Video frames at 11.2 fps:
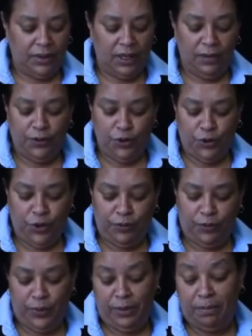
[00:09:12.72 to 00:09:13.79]

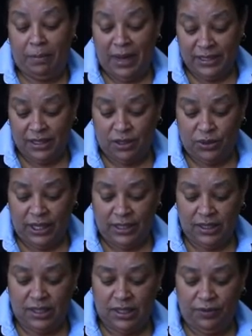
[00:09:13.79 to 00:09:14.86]
If we must look at
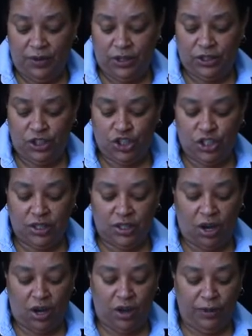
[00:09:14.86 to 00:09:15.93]
disadvantages
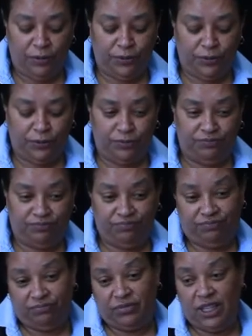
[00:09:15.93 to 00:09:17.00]
of
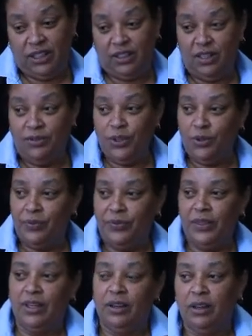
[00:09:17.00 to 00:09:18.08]
debt review,
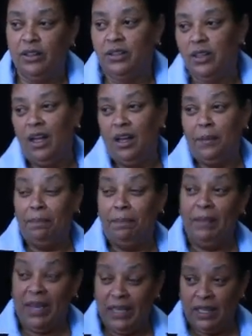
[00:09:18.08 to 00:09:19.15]
they're not
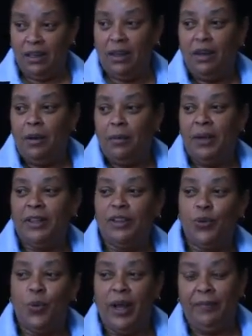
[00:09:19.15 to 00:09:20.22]
many, but
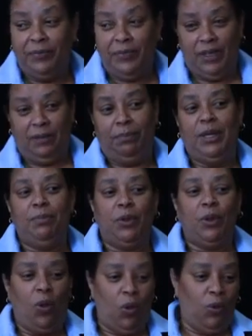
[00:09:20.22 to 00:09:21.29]
the one thing
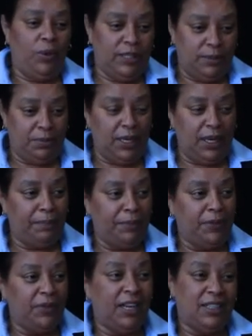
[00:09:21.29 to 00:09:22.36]
people always bring up,
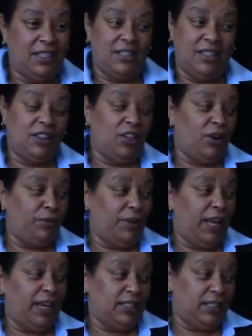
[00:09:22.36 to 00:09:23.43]
and that is that they are
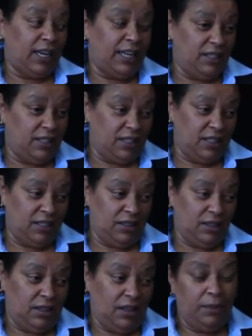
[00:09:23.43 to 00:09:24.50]
flagged at ITC.
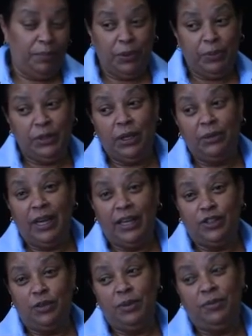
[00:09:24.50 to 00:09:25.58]
People don't
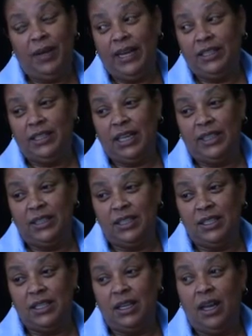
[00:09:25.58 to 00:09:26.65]
like to be flagged at ITC.